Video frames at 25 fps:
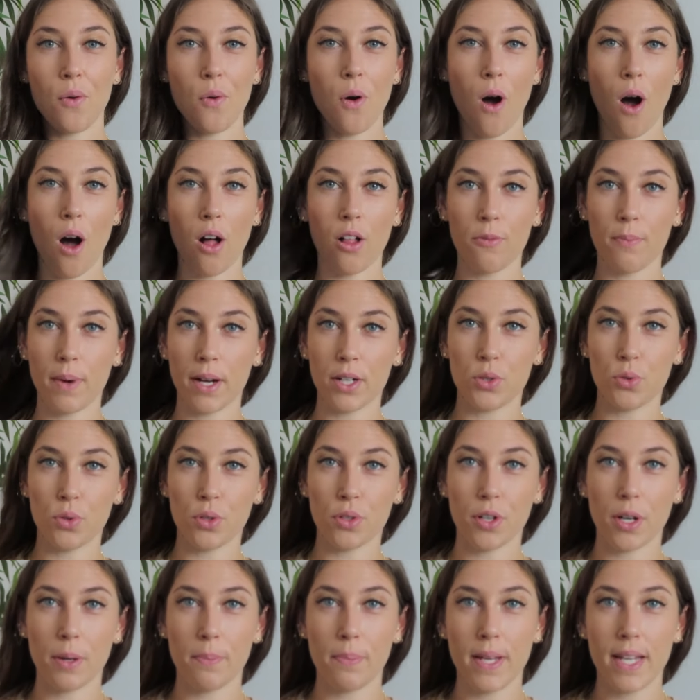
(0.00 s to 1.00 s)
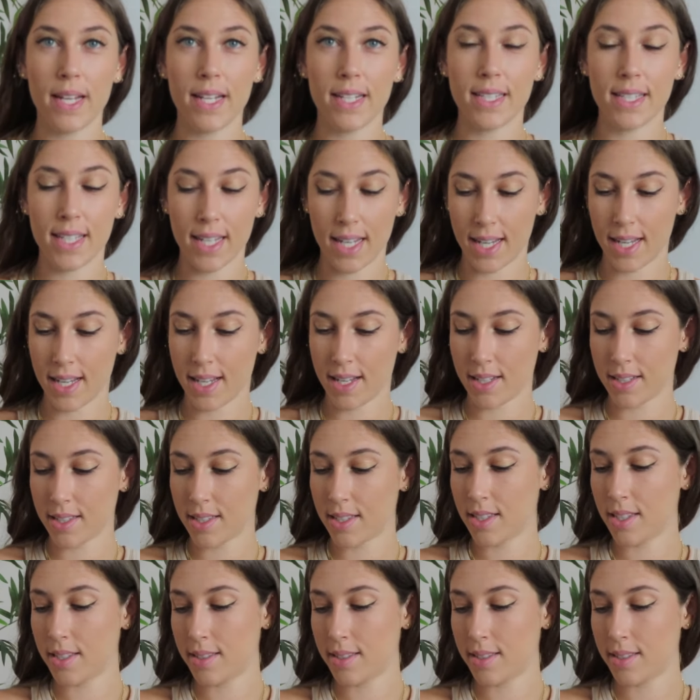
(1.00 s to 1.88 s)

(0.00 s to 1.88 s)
All of my jewelry pieces